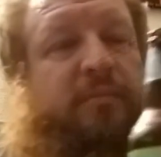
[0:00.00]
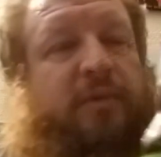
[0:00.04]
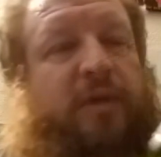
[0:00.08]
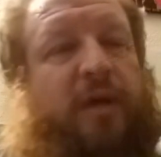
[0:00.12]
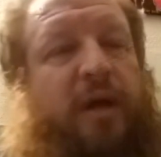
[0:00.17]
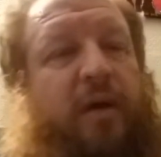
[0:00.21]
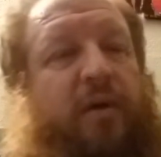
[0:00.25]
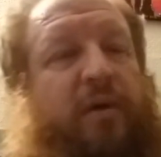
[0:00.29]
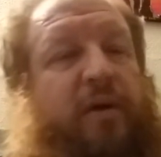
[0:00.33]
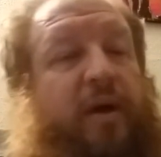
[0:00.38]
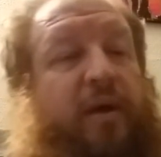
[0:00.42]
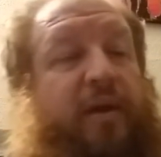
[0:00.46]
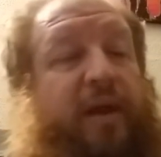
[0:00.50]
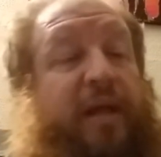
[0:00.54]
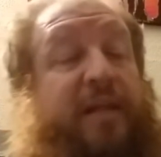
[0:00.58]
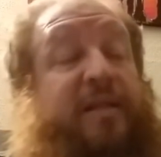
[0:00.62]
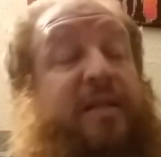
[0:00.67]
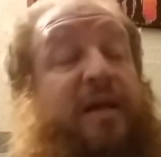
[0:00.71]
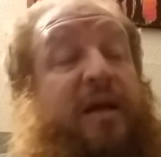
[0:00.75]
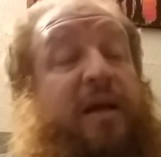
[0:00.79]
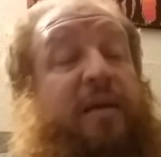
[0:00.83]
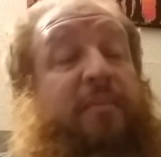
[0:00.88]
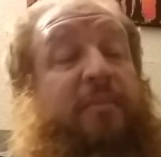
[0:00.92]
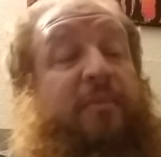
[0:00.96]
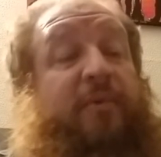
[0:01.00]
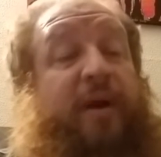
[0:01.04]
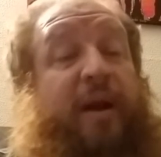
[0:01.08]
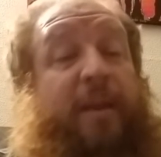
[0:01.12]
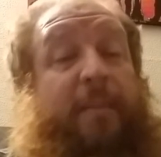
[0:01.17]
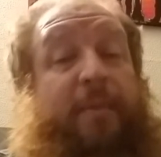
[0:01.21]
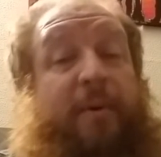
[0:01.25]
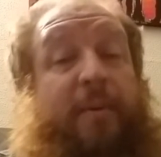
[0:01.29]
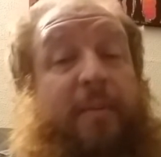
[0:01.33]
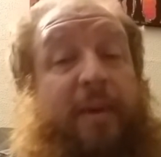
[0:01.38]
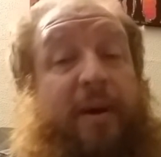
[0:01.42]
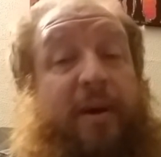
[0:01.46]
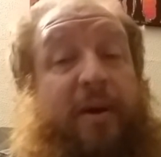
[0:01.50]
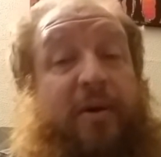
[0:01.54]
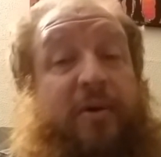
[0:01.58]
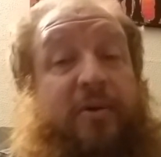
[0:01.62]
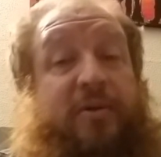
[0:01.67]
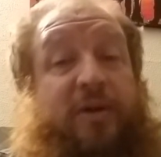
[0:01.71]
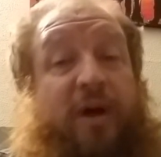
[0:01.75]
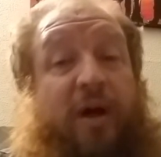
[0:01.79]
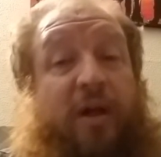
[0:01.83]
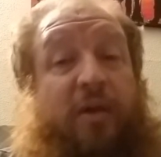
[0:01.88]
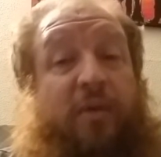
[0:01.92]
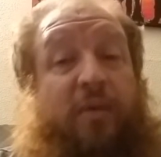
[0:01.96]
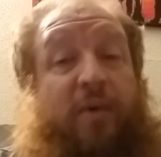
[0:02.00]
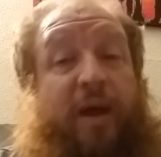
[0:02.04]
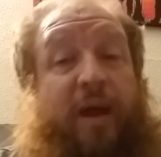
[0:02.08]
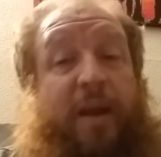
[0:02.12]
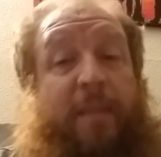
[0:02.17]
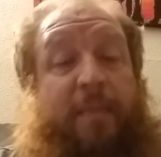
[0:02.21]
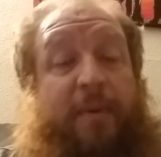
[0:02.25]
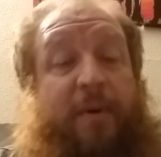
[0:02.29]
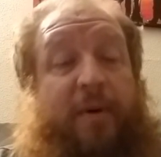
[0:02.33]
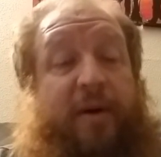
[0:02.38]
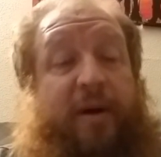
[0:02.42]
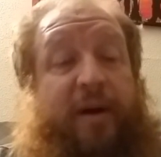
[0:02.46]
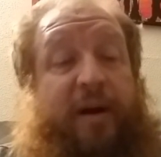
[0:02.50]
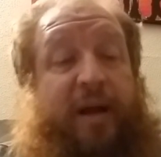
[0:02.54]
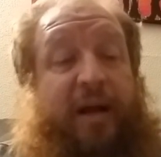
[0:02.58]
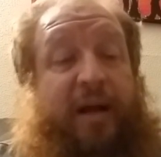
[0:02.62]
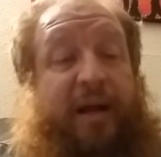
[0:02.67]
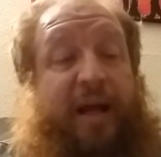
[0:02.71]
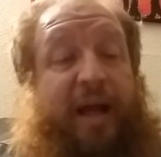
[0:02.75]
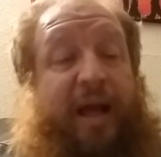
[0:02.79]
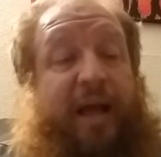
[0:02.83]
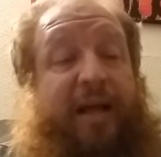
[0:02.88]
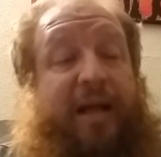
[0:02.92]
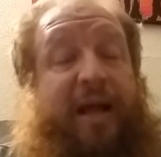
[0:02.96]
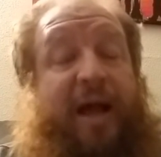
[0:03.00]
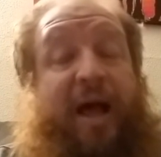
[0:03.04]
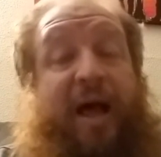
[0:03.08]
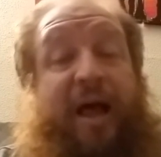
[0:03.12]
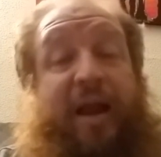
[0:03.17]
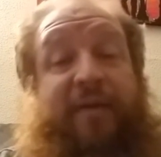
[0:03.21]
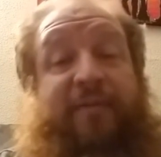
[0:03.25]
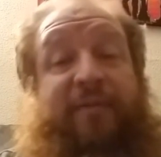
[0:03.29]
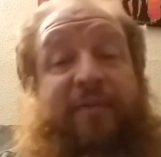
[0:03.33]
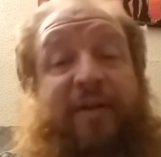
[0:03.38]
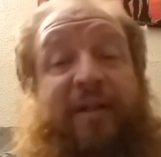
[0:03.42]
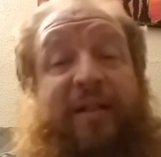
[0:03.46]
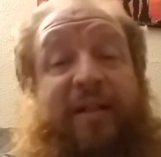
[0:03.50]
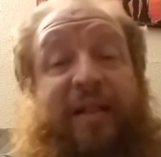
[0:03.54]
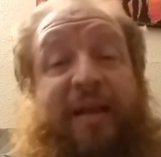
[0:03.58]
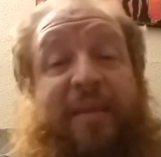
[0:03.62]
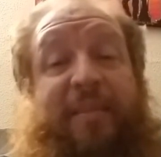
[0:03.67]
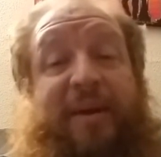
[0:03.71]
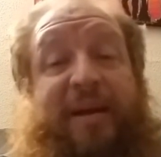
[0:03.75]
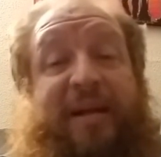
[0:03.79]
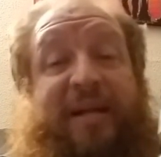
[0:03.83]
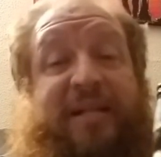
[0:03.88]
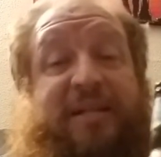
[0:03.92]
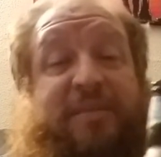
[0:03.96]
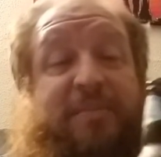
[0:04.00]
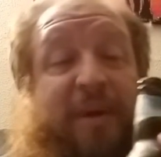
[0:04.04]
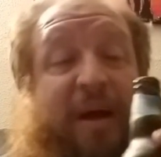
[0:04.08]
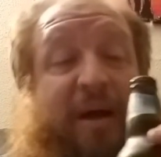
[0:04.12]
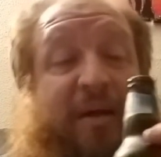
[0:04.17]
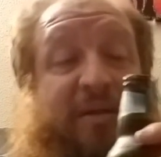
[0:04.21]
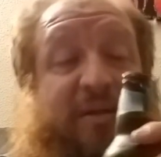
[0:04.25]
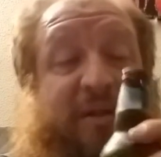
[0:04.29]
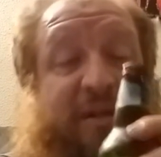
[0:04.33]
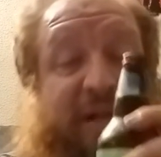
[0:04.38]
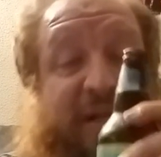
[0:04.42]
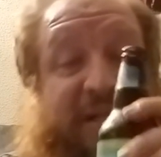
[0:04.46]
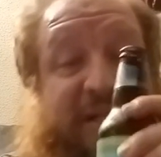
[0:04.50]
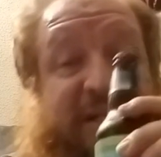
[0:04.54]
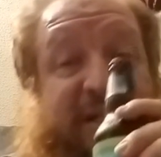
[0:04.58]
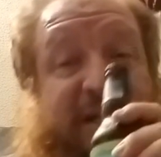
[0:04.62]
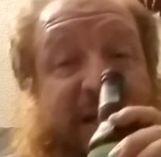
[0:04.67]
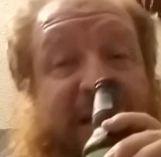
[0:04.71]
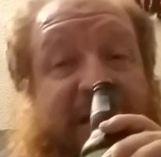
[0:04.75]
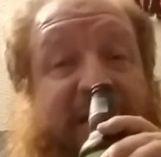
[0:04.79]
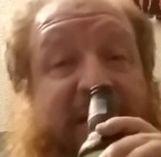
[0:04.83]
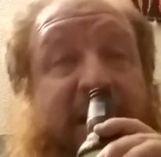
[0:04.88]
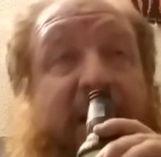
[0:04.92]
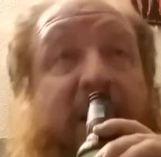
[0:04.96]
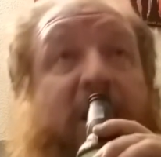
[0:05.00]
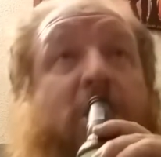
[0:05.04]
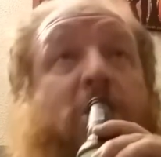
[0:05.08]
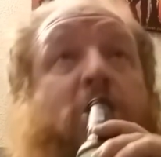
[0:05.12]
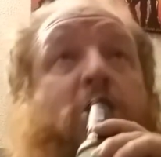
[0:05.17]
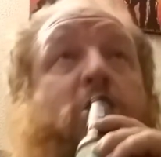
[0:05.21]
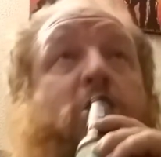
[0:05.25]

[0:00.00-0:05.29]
I don't know. That time when I put my nose all the way up on it, I got kind of a lemony smell. So let's taste it.